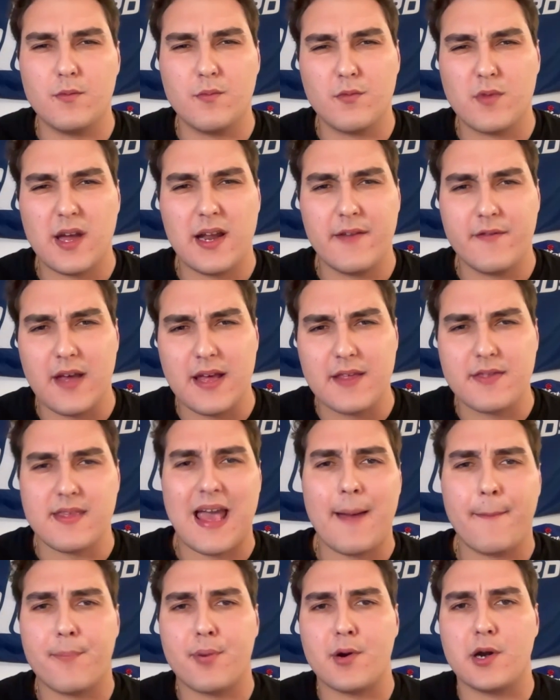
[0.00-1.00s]
kind of as
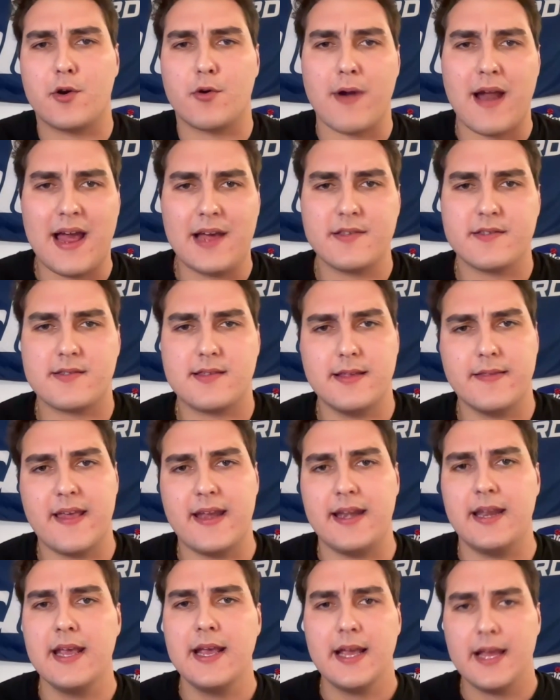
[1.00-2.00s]
that progressed, and
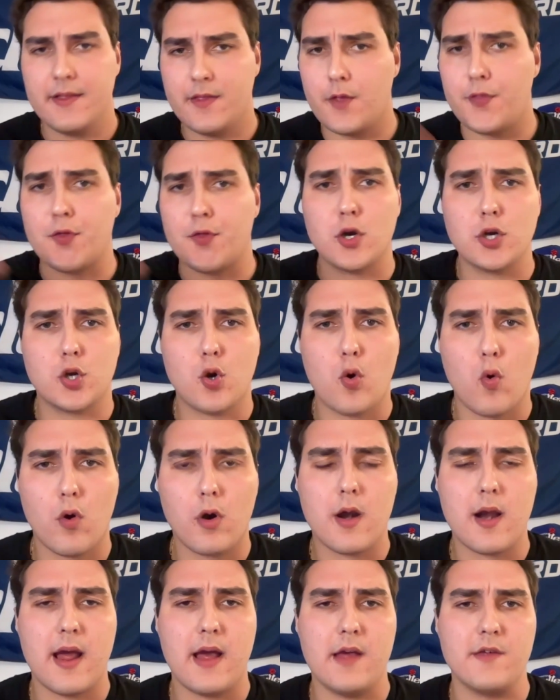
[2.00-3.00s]
then in the third
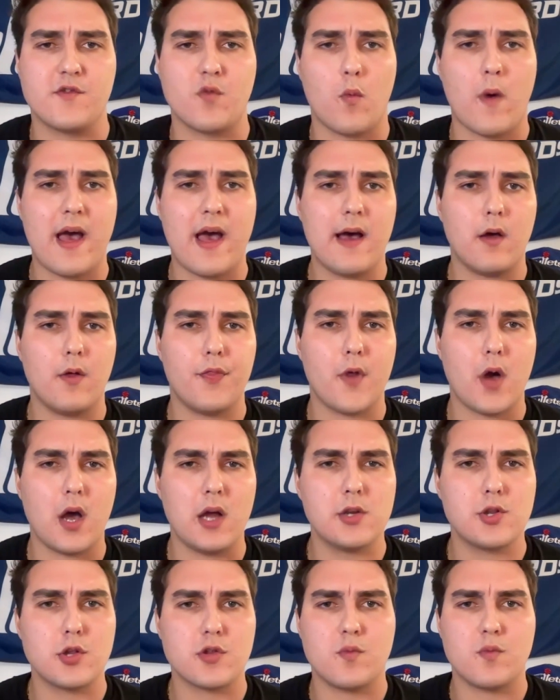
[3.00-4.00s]
quarter as well. Thought
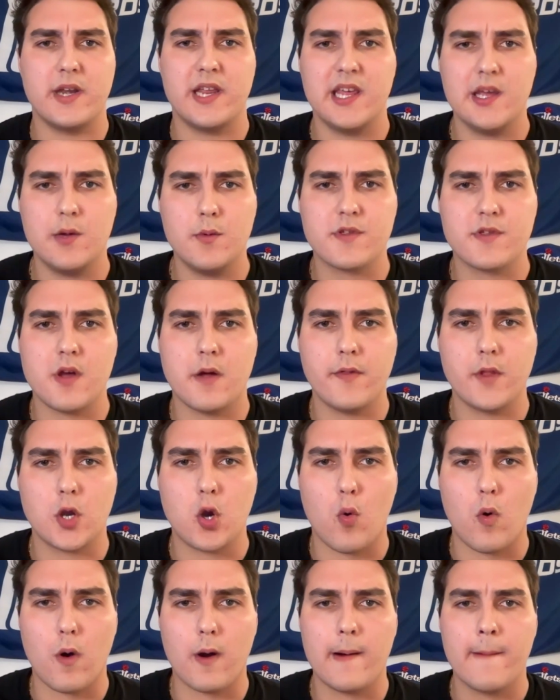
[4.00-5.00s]
just when he was on the
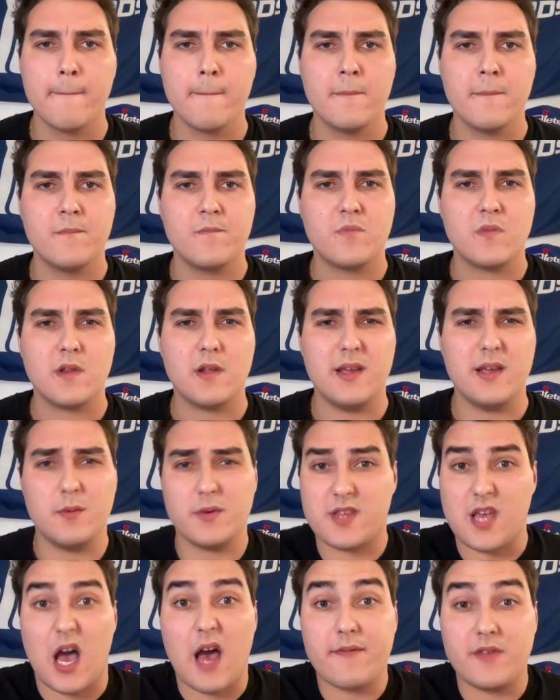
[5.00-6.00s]
court, he was
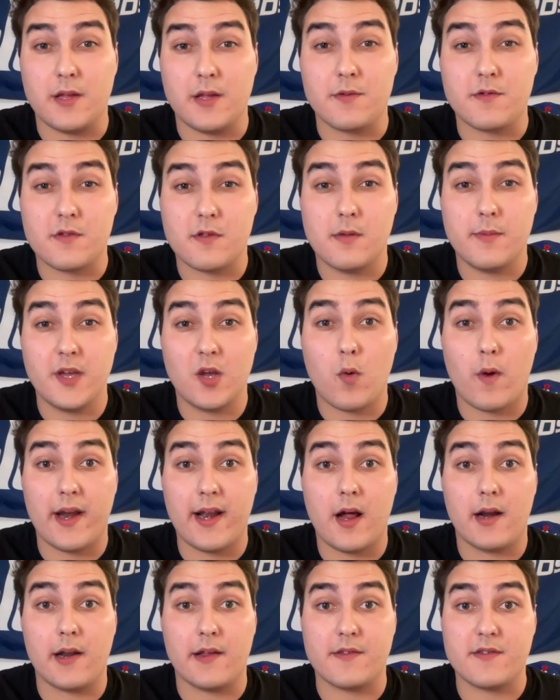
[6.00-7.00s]
obvious, to be quite
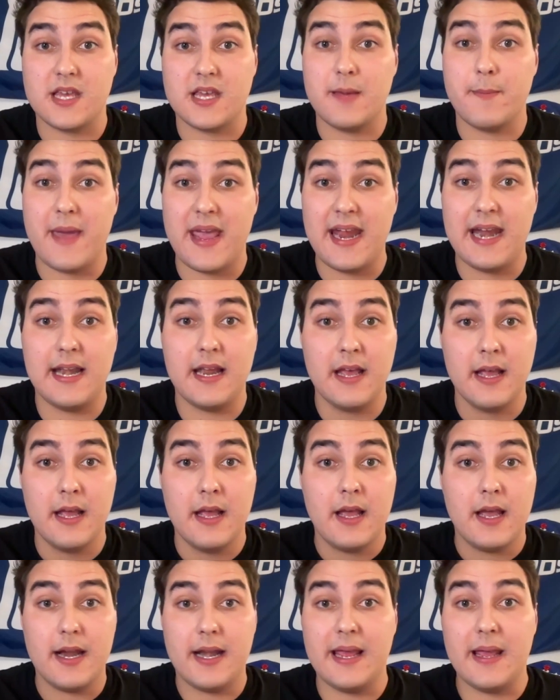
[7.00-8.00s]
honest. He made
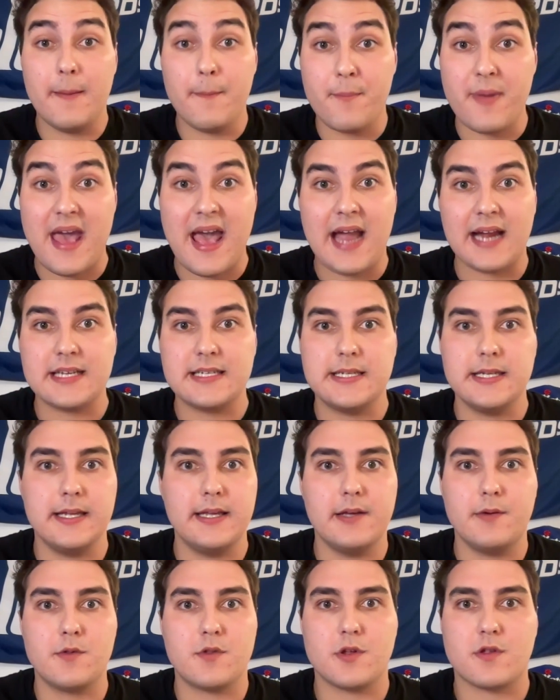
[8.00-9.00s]
an impact. He
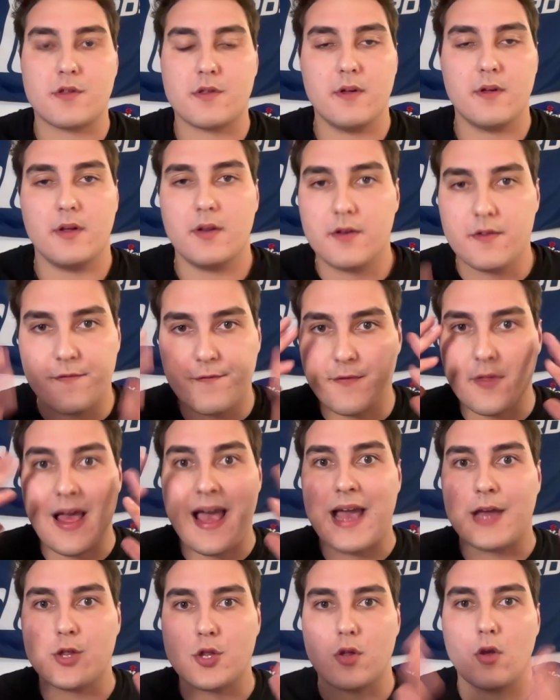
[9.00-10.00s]
was just, it
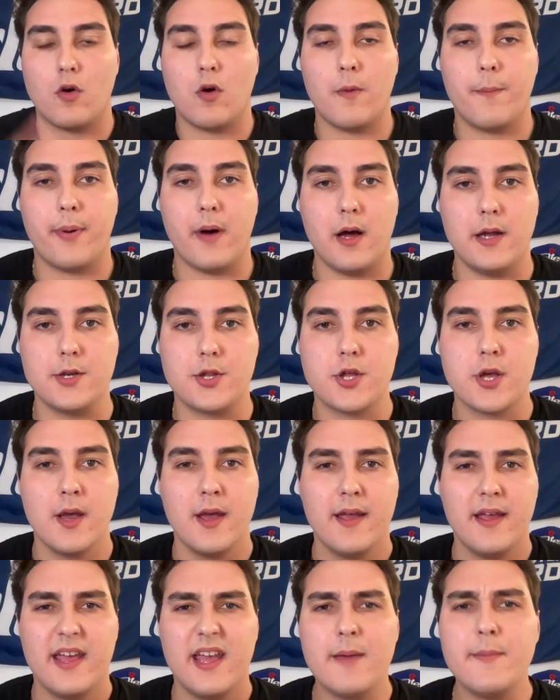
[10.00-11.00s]
flashed a whole bunch.
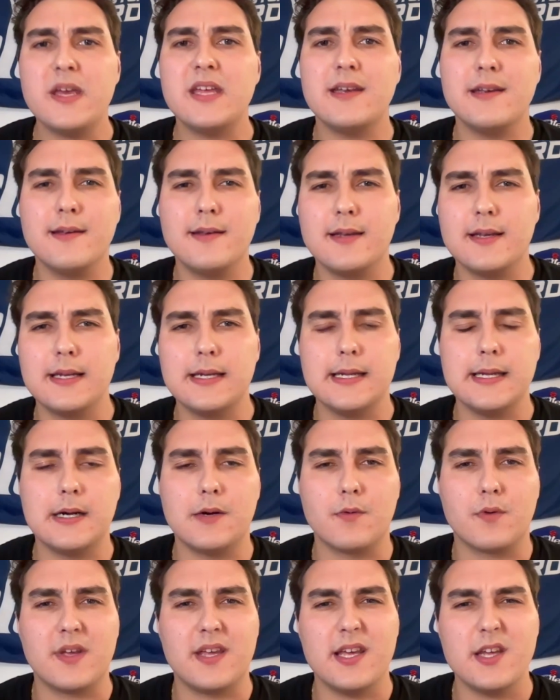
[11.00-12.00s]
Him and,
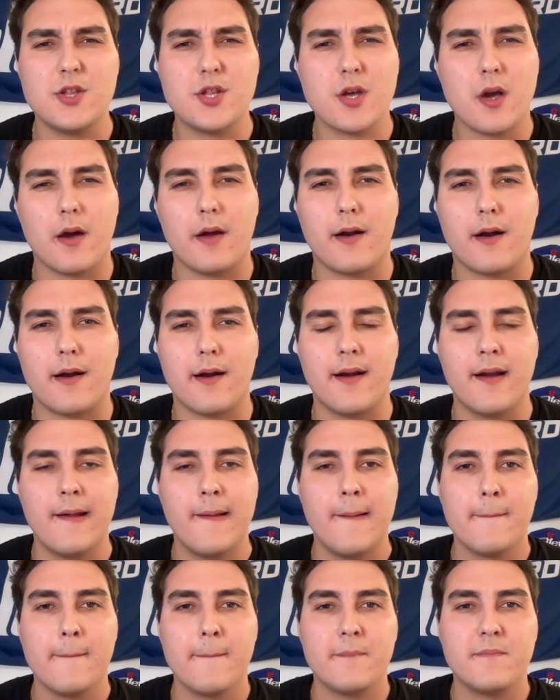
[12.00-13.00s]
Keyshawn are
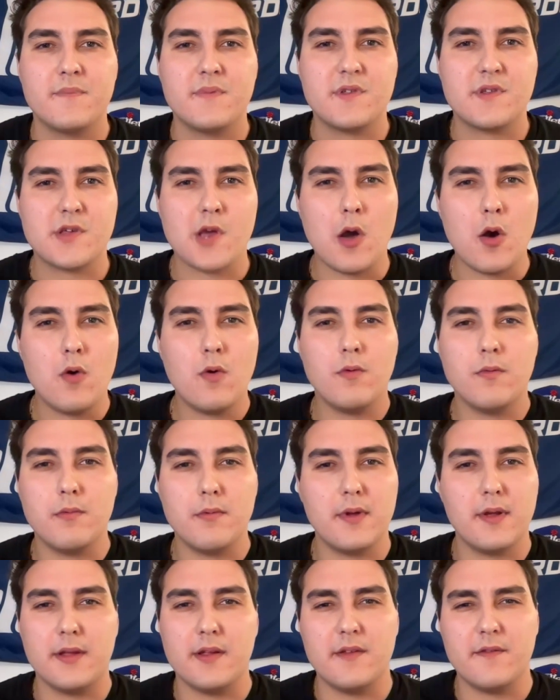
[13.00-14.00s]
so
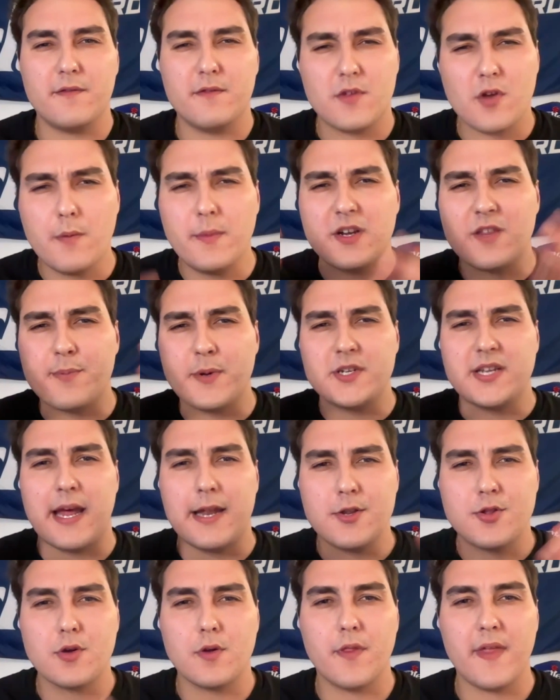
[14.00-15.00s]
much
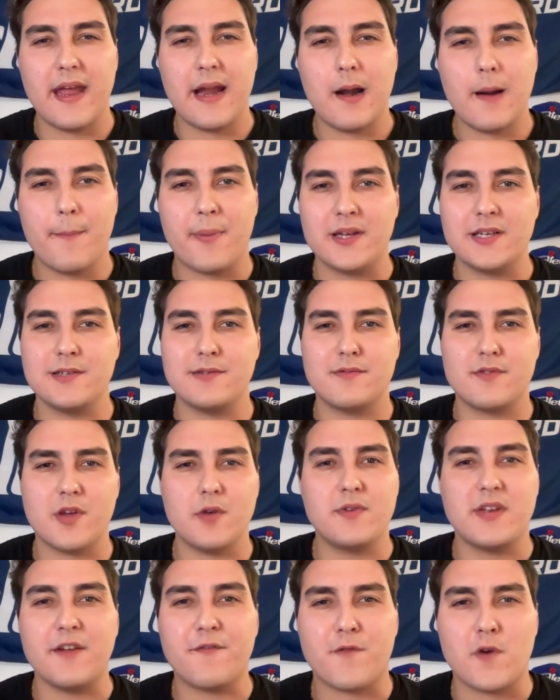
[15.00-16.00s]
potential there, but so
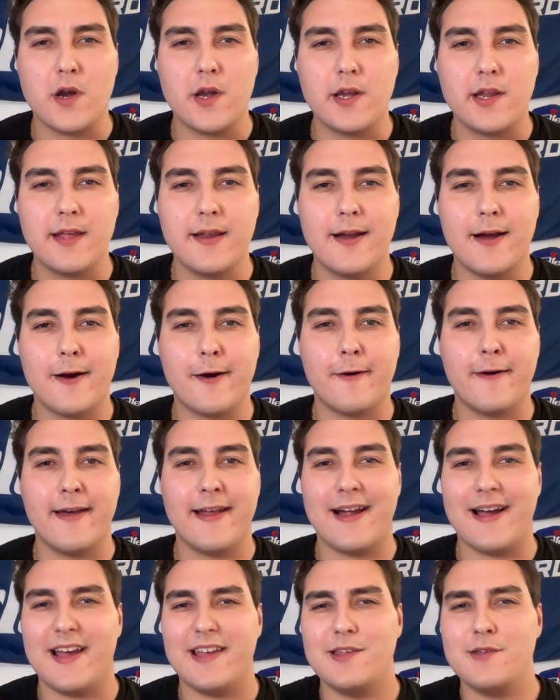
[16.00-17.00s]
different.
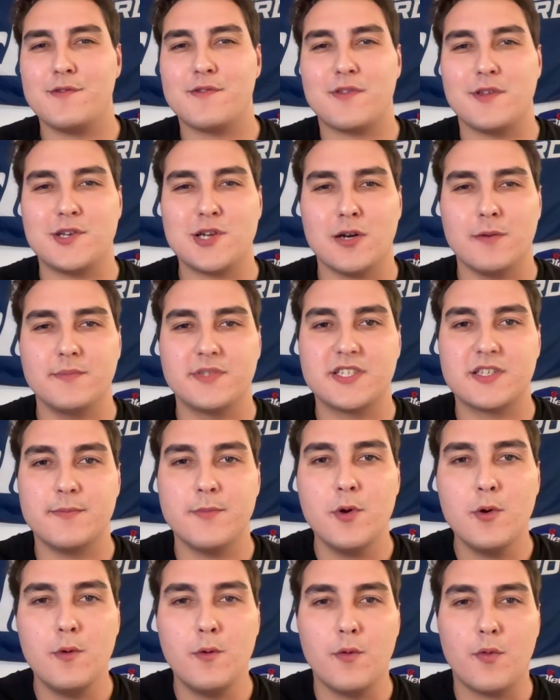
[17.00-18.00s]
I use the term
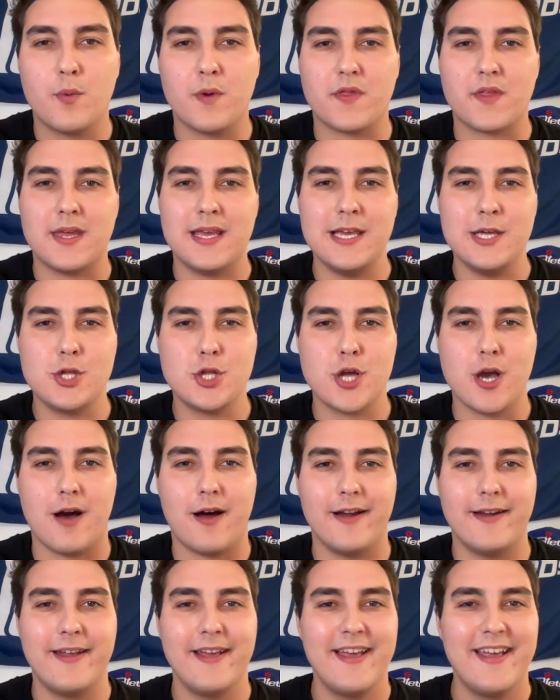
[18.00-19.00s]
smooth with
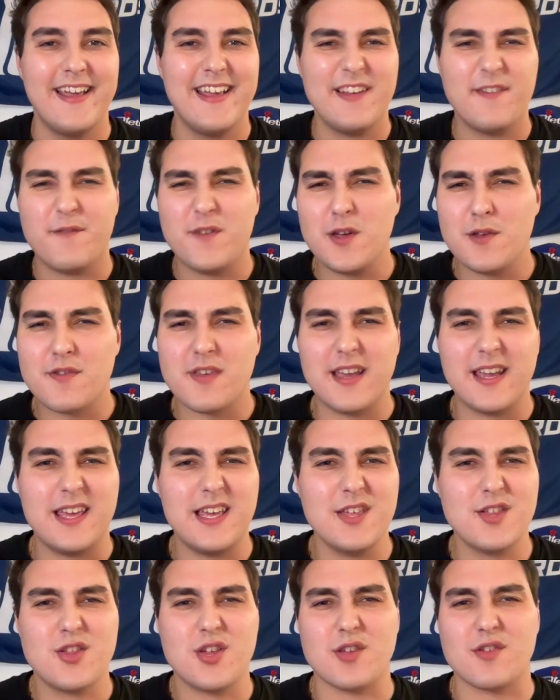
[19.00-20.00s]
Keyshawn. It feels like
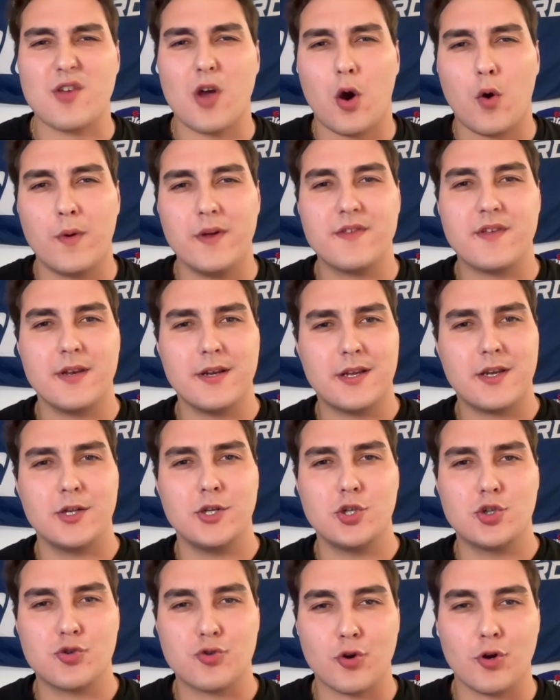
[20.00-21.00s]
he's just always in
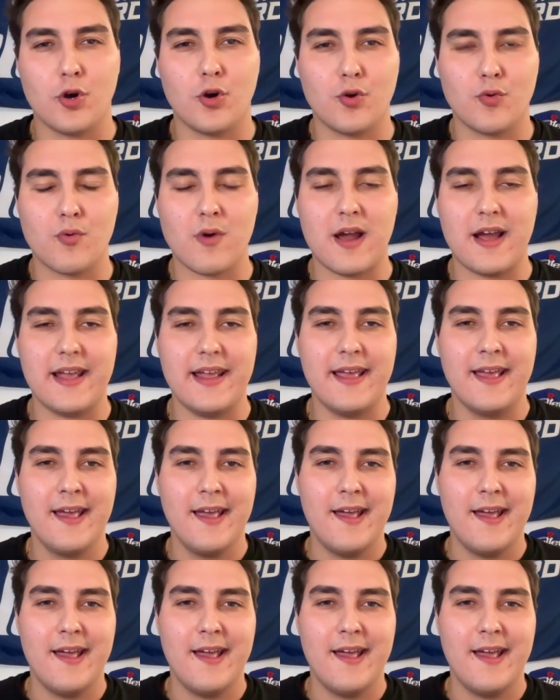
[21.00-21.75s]
control, right?